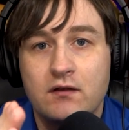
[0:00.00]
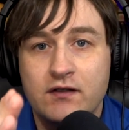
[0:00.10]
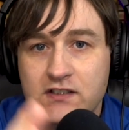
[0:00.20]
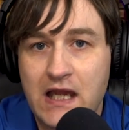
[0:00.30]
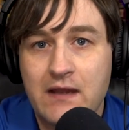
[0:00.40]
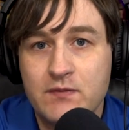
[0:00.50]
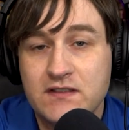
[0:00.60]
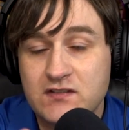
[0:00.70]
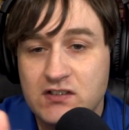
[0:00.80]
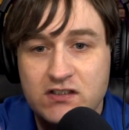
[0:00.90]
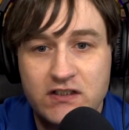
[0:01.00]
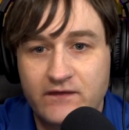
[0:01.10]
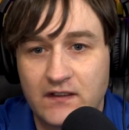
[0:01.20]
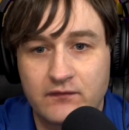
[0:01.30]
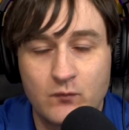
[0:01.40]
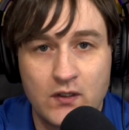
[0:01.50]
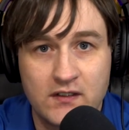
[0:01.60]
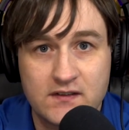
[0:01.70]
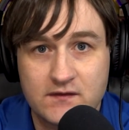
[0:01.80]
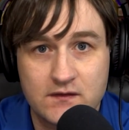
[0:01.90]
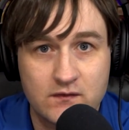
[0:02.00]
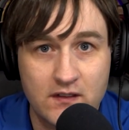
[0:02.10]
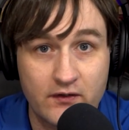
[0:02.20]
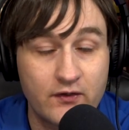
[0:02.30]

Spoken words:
The job is just shifting from one industry to another.